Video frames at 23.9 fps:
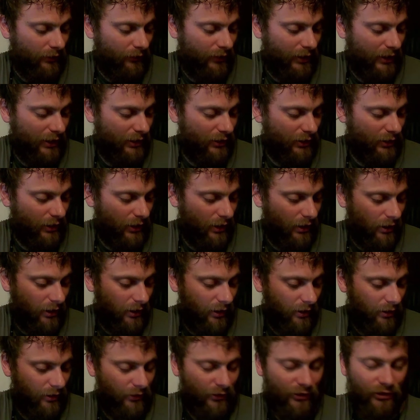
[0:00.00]
These
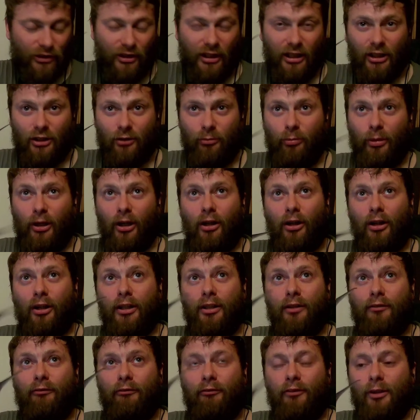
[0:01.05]
are 6
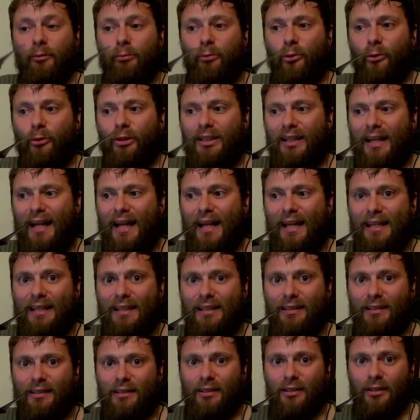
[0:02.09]
by
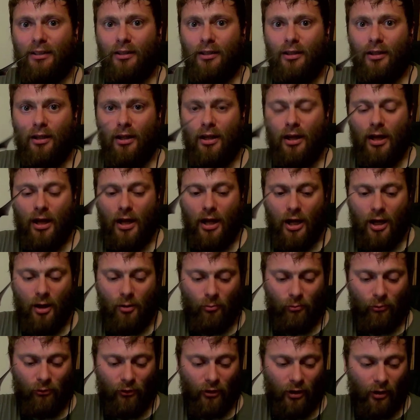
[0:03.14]

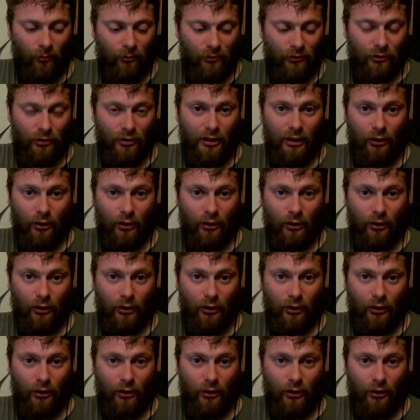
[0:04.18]
3.8 props.